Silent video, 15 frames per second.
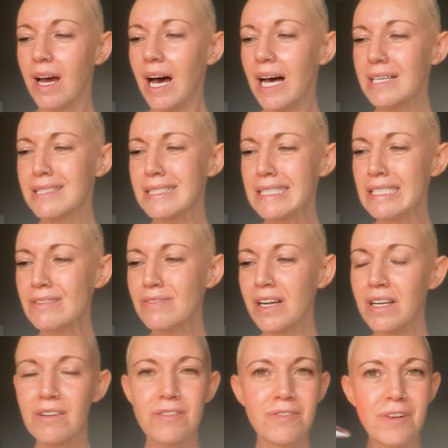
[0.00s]
I'll see if I
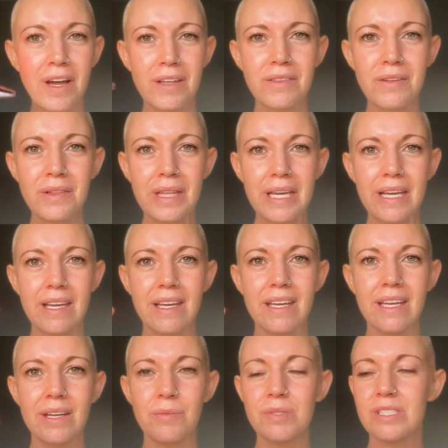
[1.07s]
can find the link.
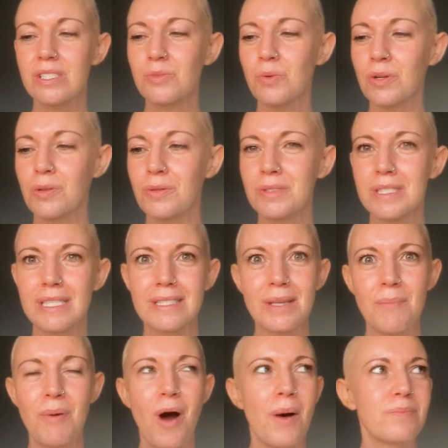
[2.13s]
It was just one of those things
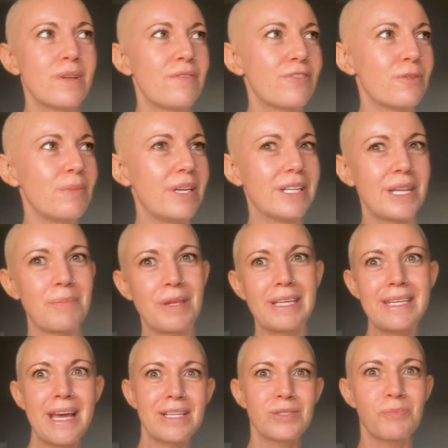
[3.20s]
that popped up for me and I'm
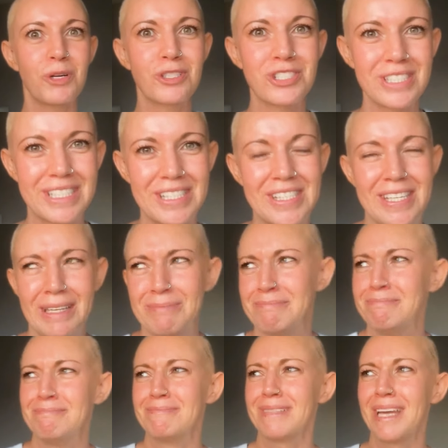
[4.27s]
like, yes, purchase.
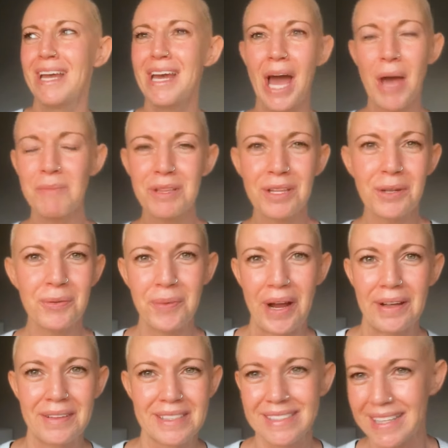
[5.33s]
I'm a little
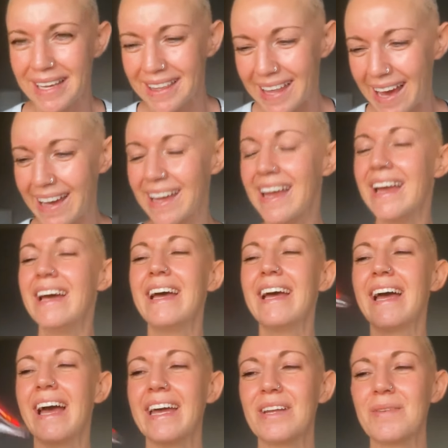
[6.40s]
reckless like that.
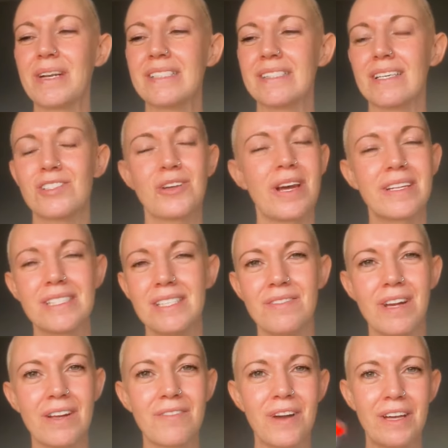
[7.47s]
Anyways, I'll try to see if
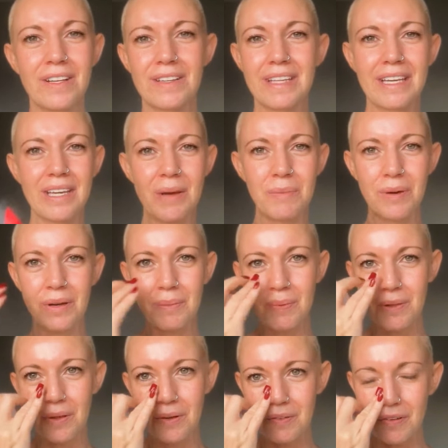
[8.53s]
I can find a link and put it
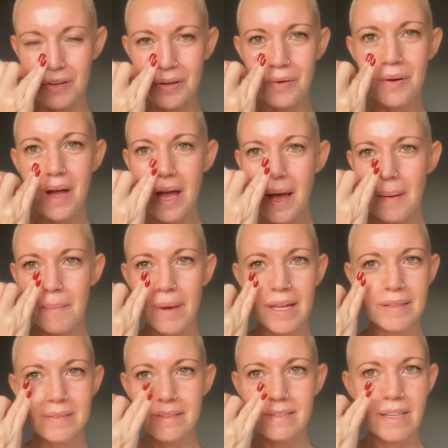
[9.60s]
below for you.
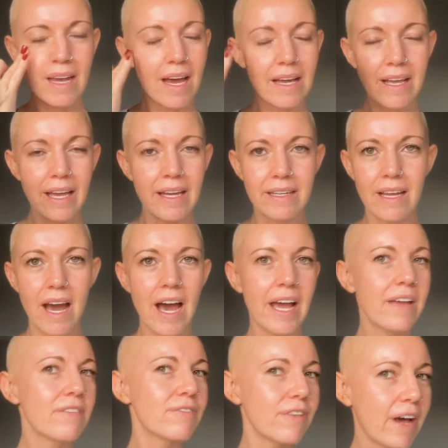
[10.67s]
But again,
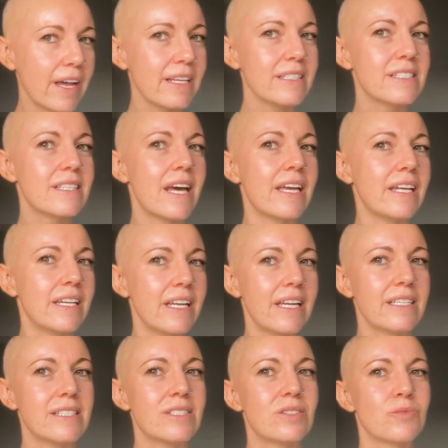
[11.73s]
I find that it
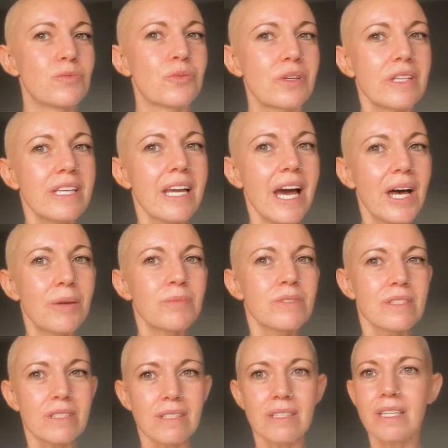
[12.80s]
has really
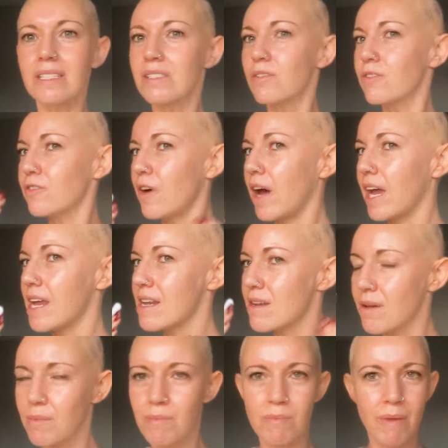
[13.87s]
helped like
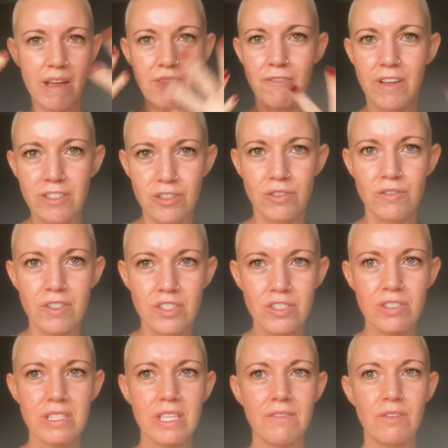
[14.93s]
define my facial
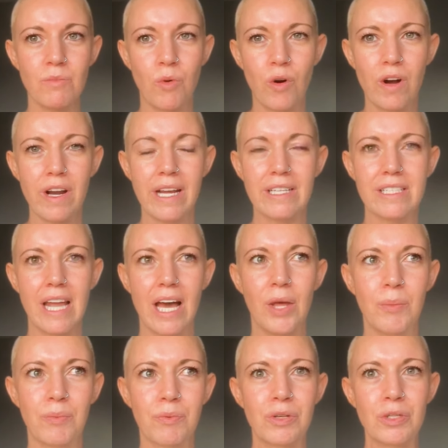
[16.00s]
features even more and
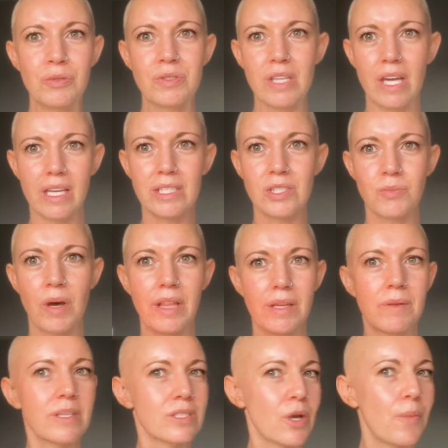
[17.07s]
help reduce any swelling.
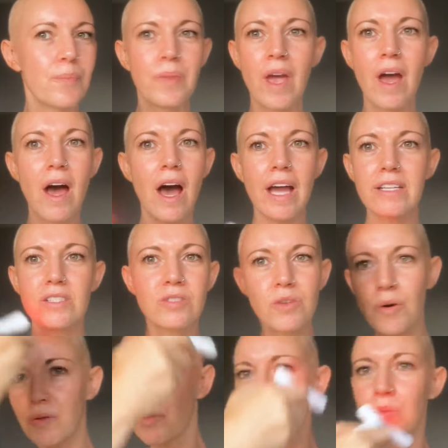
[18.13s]
So I just
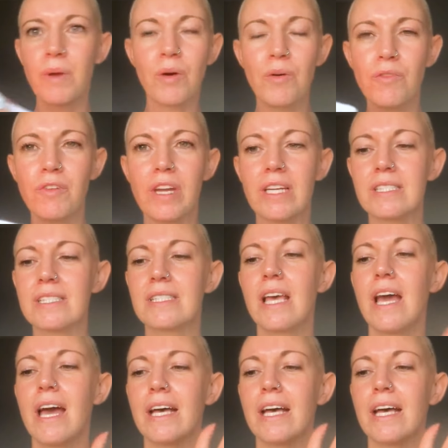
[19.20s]
go through my whole face.